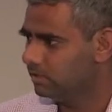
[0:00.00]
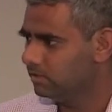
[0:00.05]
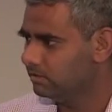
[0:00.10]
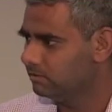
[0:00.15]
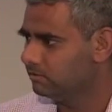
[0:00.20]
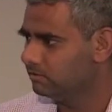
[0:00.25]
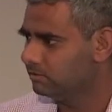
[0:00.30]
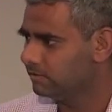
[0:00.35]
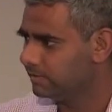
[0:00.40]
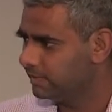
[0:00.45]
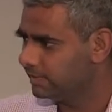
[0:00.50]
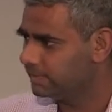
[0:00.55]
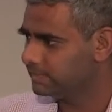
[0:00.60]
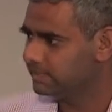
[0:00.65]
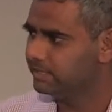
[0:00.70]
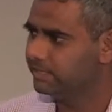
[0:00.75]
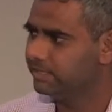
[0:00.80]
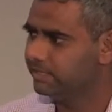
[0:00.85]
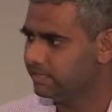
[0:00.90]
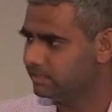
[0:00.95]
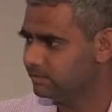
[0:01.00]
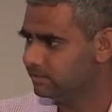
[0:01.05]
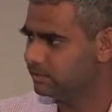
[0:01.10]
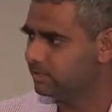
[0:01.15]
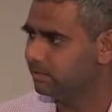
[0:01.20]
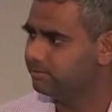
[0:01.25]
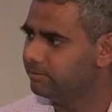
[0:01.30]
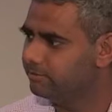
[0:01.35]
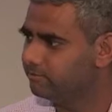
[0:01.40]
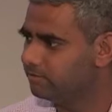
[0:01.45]
realistic data set
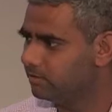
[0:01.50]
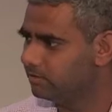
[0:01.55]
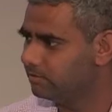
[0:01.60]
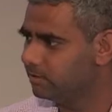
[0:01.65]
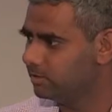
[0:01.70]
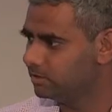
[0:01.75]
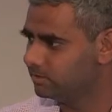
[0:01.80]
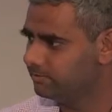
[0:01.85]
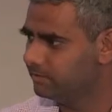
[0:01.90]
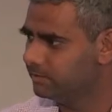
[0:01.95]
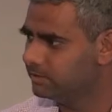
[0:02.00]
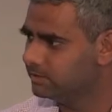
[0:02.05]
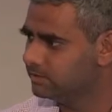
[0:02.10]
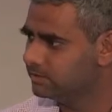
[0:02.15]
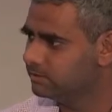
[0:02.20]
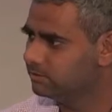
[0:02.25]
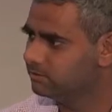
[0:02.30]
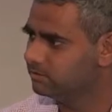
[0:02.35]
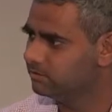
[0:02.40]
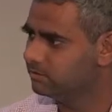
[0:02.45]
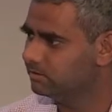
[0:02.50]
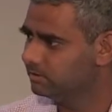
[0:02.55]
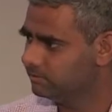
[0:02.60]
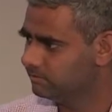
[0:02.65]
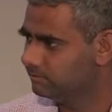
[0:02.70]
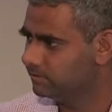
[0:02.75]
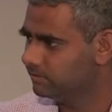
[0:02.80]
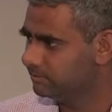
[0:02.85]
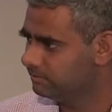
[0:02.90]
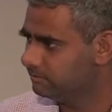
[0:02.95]
coming from hospitals and so on,
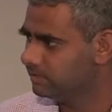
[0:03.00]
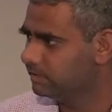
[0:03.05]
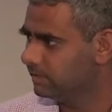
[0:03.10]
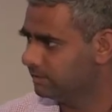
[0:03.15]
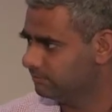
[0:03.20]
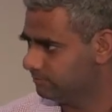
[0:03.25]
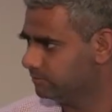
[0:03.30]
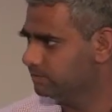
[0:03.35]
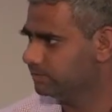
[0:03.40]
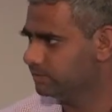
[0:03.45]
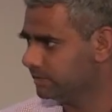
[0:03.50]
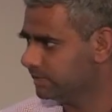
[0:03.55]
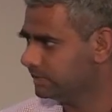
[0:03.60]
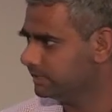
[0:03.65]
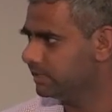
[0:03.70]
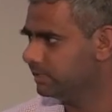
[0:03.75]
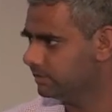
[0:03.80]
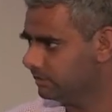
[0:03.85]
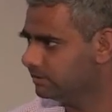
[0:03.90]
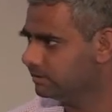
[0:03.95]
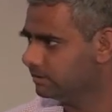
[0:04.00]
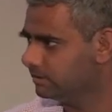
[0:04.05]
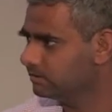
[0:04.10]
we will have to check that. Yeah.